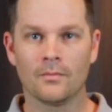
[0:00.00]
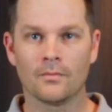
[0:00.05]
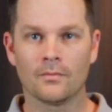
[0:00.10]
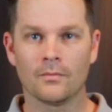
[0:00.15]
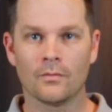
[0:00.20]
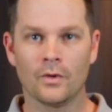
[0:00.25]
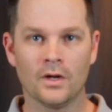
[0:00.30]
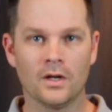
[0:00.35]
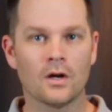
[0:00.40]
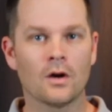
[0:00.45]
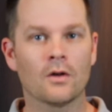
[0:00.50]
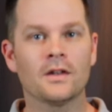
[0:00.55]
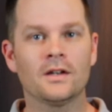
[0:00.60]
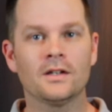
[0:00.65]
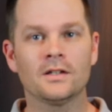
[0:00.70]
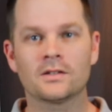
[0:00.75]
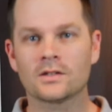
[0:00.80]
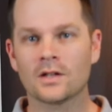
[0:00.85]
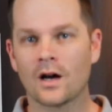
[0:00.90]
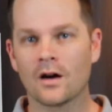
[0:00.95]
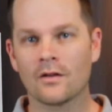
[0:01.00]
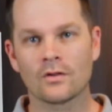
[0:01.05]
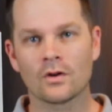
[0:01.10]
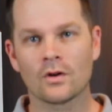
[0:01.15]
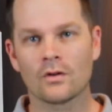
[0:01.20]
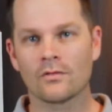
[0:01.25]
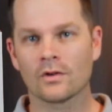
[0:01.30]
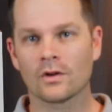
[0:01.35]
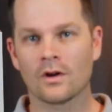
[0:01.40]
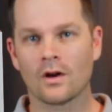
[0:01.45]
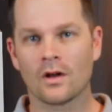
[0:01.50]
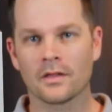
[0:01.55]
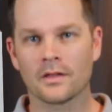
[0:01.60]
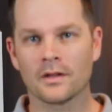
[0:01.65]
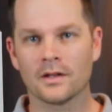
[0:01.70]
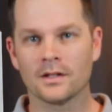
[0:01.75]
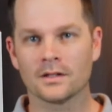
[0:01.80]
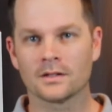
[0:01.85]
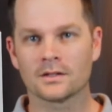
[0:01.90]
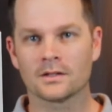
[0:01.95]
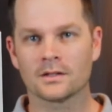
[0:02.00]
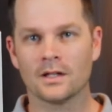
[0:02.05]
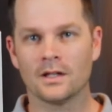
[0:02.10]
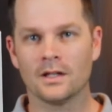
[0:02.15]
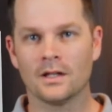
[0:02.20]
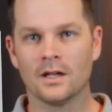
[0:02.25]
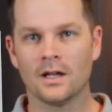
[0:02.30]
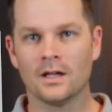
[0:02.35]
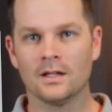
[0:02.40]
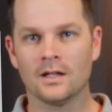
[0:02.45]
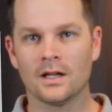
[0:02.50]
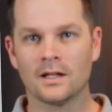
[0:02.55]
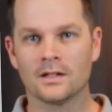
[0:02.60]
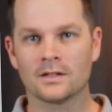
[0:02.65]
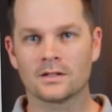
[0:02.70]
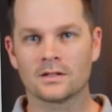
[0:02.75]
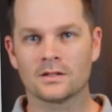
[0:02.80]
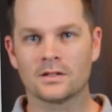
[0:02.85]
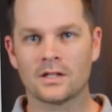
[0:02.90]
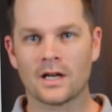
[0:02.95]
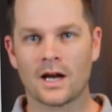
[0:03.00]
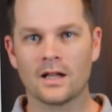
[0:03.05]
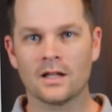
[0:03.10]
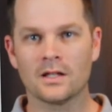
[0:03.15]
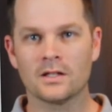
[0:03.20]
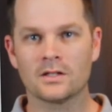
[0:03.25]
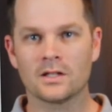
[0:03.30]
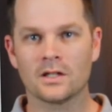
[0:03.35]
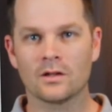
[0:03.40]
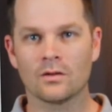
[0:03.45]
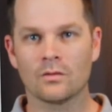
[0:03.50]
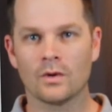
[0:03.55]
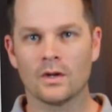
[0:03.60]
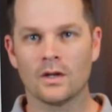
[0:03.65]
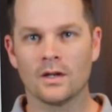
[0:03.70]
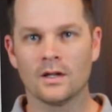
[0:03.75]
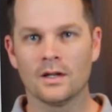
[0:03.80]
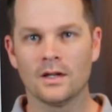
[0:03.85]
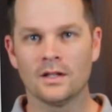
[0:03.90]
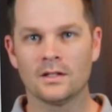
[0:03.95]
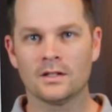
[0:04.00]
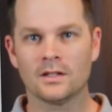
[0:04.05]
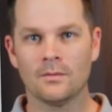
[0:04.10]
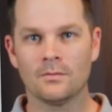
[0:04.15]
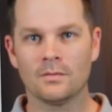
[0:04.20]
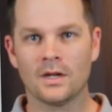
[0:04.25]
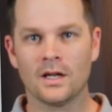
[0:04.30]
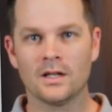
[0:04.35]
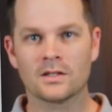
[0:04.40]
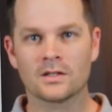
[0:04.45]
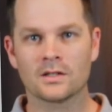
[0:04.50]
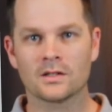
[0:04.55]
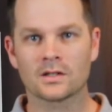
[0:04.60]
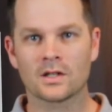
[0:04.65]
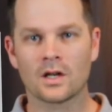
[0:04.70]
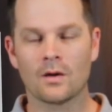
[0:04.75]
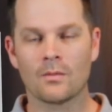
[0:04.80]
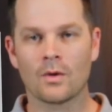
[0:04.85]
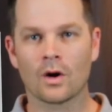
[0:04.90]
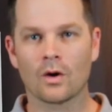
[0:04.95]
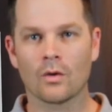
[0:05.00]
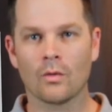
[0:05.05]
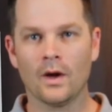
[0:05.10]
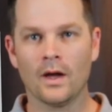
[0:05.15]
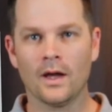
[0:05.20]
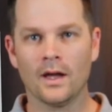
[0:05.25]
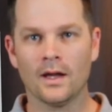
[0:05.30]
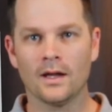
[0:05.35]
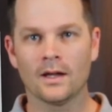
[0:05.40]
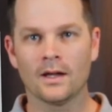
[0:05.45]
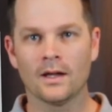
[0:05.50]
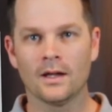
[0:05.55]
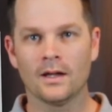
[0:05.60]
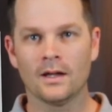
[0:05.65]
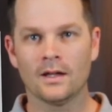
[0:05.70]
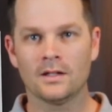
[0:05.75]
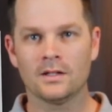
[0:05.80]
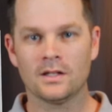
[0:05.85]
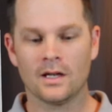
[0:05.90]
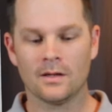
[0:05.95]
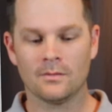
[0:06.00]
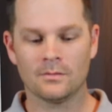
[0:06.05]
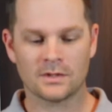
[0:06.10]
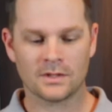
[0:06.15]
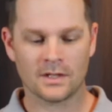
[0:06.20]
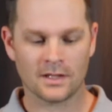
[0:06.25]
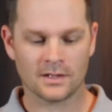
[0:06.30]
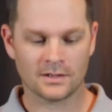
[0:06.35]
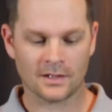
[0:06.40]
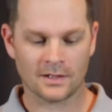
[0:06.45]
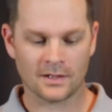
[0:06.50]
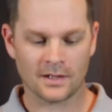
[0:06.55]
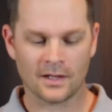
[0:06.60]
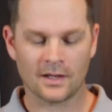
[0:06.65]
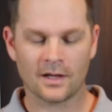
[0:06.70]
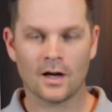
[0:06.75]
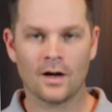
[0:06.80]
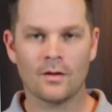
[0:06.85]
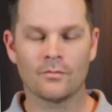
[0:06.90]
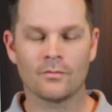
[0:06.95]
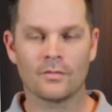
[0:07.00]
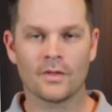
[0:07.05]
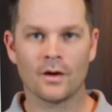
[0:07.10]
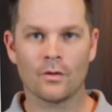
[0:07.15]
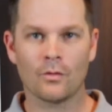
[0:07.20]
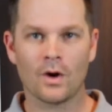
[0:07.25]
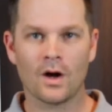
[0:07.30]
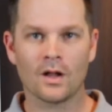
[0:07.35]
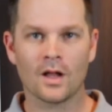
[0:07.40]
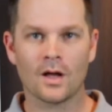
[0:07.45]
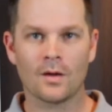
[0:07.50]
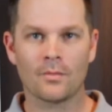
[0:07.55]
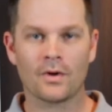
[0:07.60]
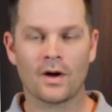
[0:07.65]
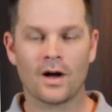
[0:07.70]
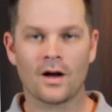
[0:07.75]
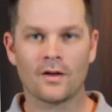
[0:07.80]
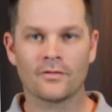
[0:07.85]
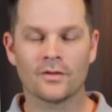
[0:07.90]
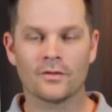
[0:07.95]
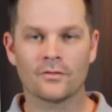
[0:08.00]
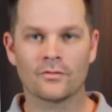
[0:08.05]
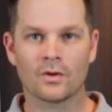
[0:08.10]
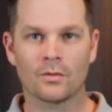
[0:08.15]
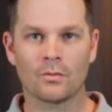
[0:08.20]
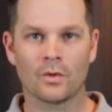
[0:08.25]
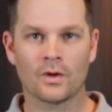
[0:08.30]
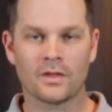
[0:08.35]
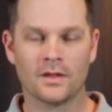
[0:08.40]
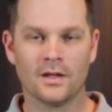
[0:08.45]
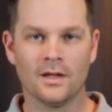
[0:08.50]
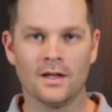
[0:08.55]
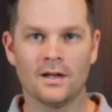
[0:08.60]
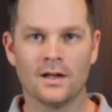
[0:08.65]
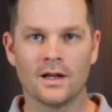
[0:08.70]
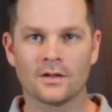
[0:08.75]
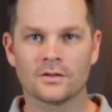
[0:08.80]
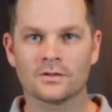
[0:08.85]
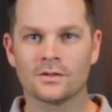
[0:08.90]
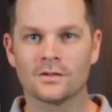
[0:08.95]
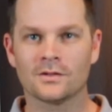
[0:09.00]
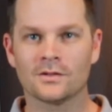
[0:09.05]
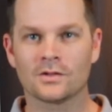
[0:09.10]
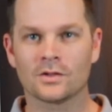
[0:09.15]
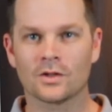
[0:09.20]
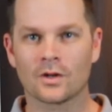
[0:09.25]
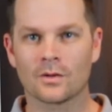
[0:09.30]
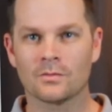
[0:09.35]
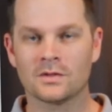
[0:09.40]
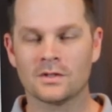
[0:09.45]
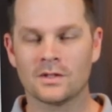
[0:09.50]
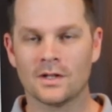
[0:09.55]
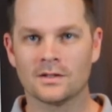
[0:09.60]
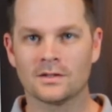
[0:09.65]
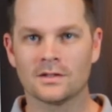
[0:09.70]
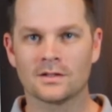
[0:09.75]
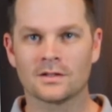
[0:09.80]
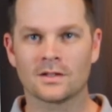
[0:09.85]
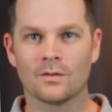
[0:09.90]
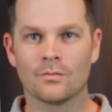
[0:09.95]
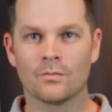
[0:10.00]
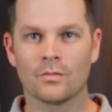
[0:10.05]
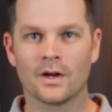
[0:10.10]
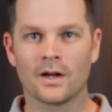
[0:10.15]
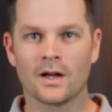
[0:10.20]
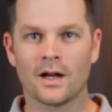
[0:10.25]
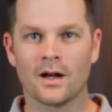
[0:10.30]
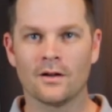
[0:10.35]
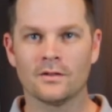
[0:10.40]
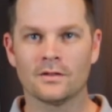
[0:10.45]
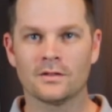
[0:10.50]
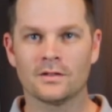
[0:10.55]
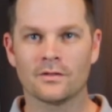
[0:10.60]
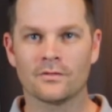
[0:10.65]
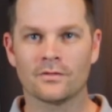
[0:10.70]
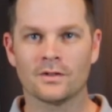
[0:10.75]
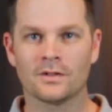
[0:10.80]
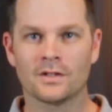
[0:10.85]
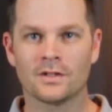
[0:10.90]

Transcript: We know that he's sovereign over all things, and yet it's challenging when temptations come our way. James says that they well up often from within. Now, certain circumstances can bring out different